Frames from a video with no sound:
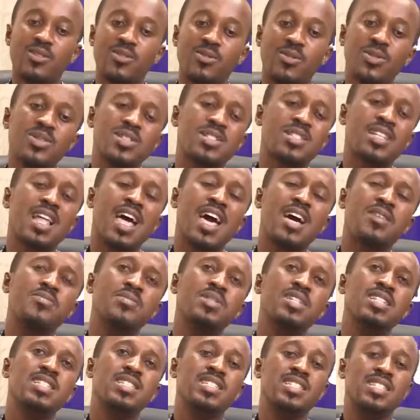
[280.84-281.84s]
What's
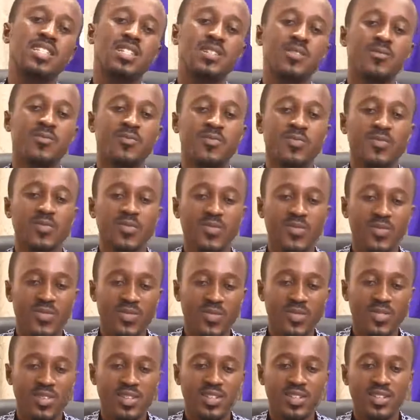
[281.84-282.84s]
liability?
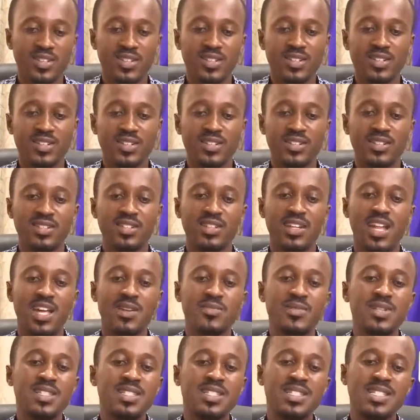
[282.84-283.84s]

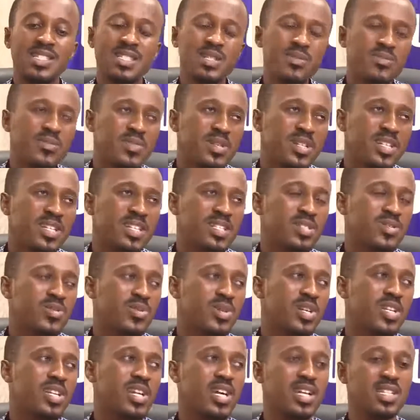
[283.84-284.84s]
Liability simply is
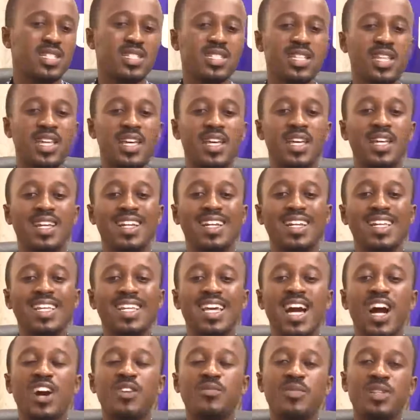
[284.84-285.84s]
looking at the
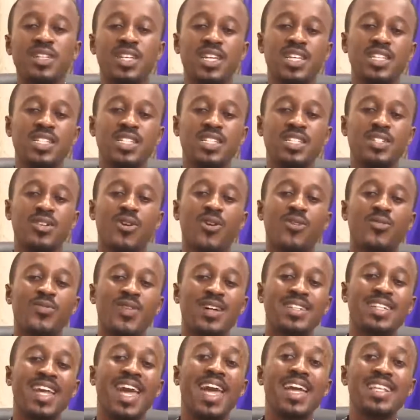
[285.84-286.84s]
legal obligation of
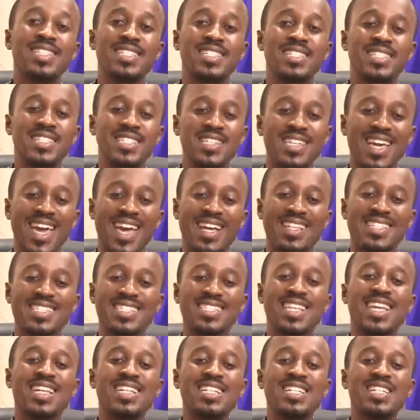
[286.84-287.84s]
an entity
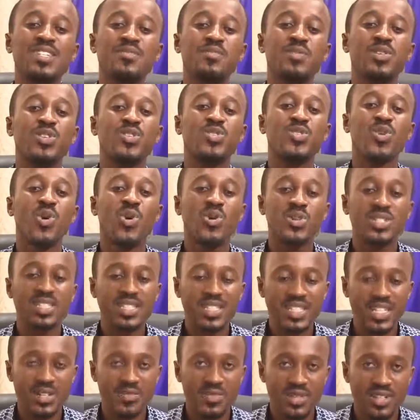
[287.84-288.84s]
extending beyond
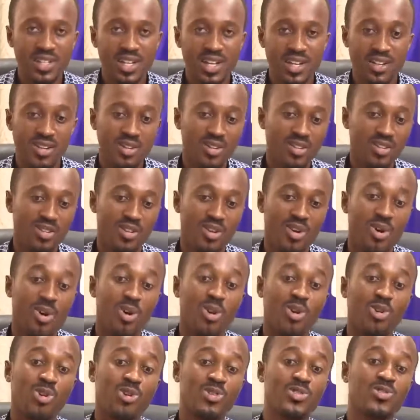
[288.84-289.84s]
criminal
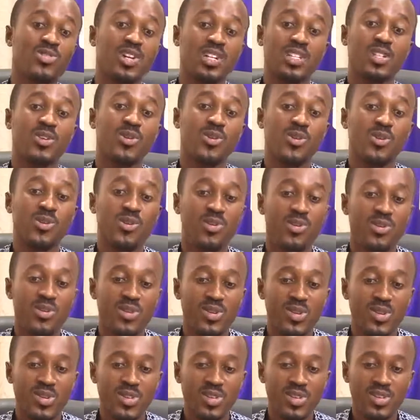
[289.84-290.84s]
or contract law,
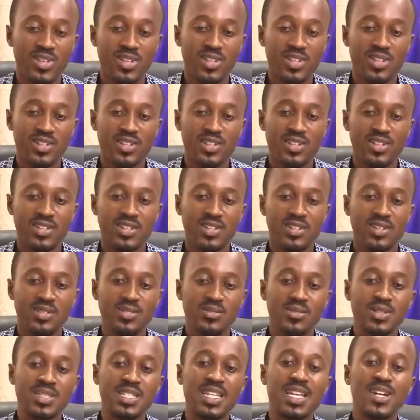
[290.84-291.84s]

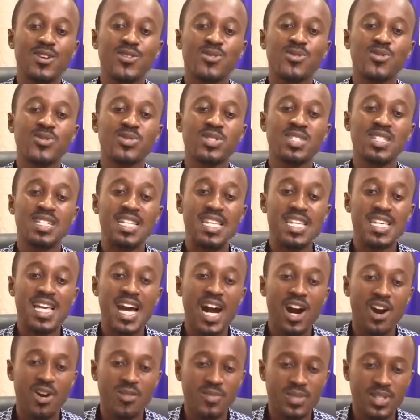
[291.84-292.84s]
which includes
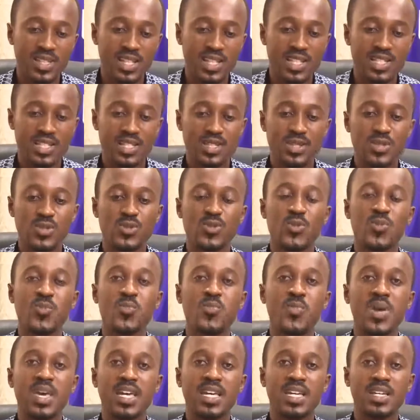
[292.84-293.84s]
legal obligations to
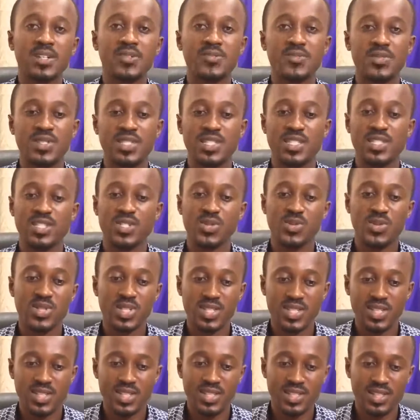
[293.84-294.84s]
make
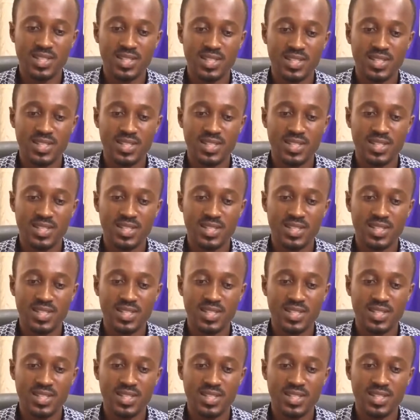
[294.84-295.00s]
restitution.